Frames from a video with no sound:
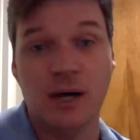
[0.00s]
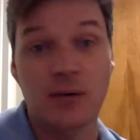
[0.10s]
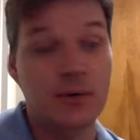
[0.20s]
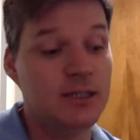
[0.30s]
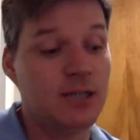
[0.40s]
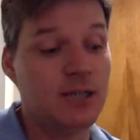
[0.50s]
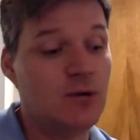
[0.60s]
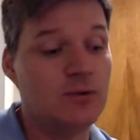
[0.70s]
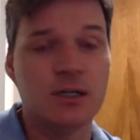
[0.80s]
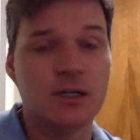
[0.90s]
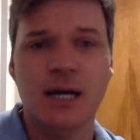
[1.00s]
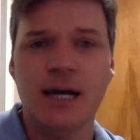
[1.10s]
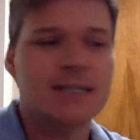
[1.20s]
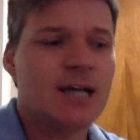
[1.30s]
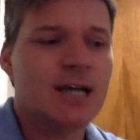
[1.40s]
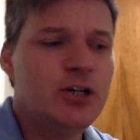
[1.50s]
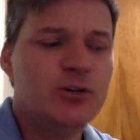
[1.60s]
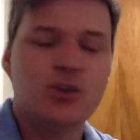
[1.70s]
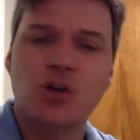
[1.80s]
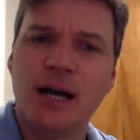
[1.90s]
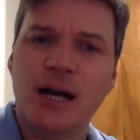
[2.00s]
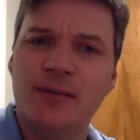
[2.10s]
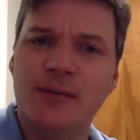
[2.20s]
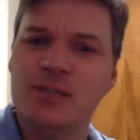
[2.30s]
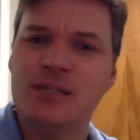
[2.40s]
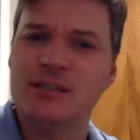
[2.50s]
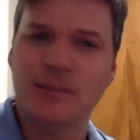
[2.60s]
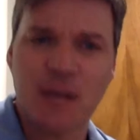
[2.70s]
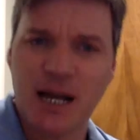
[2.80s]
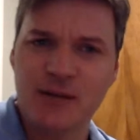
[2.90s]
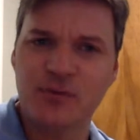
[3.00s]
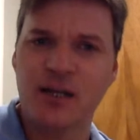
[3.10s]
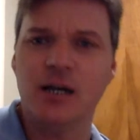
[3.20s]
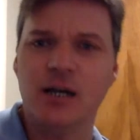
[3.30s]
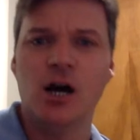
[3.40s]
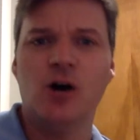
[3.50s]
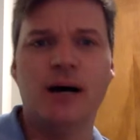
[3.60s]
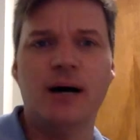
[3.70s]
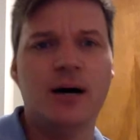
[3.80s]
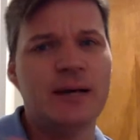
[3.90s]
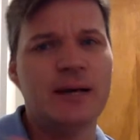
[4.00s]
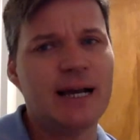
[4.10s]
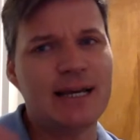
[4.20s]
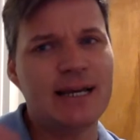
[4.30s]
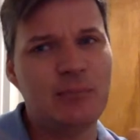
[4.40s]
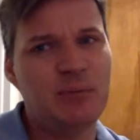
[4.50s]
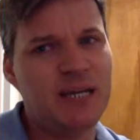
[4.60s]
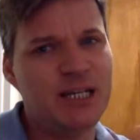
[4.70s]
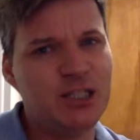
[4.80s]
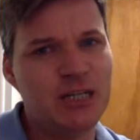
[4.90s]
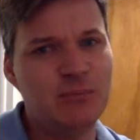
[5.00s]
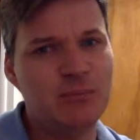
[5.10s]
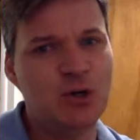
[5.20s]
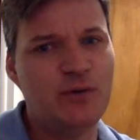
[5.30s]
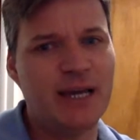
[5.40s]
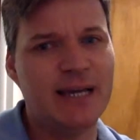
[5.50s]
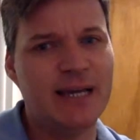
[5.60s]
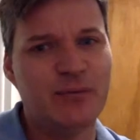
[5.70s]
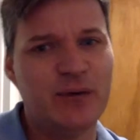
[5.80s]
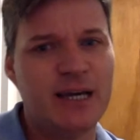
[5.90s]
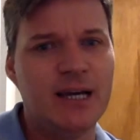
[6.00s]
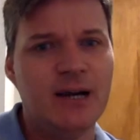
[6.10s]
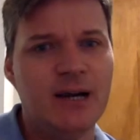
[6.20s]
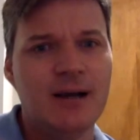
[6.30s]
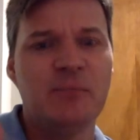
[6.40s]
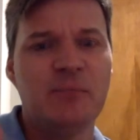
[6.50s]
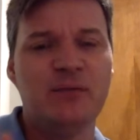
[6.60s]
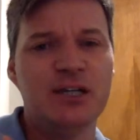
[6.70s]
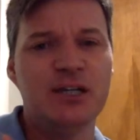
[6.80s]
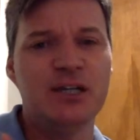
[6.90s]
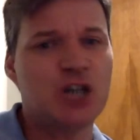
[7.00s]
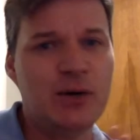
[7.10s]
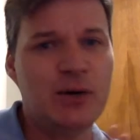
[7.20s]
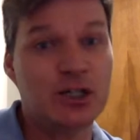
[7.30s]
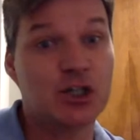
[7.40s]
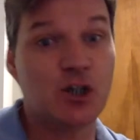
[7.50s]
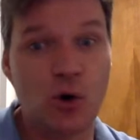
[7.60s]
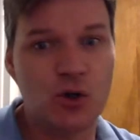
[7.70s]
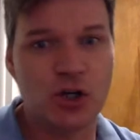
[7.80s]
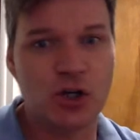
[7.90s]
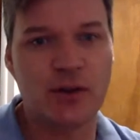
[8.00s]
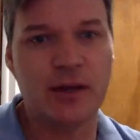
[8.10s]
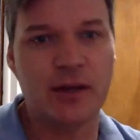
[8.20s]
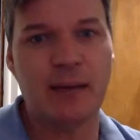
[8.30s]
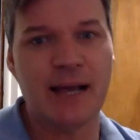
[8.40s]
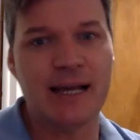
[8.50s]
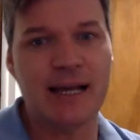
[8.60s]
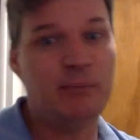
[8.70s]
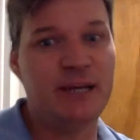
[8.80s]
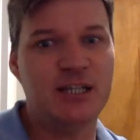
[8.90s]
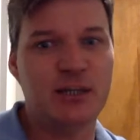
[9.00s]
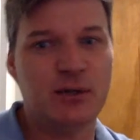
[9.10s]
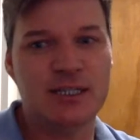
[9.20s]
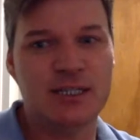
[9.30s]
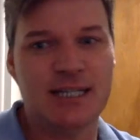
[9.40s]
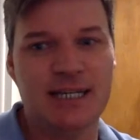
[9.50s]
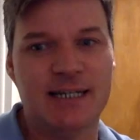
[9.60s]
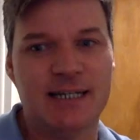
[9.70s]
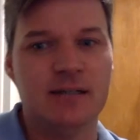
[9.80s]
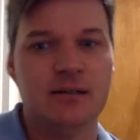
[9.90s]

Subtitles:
I really don't. It's like, are you trying? Was it some kind of like, well, we got to get a PG movie, and if we show his shoulder, then we might get a PG-13.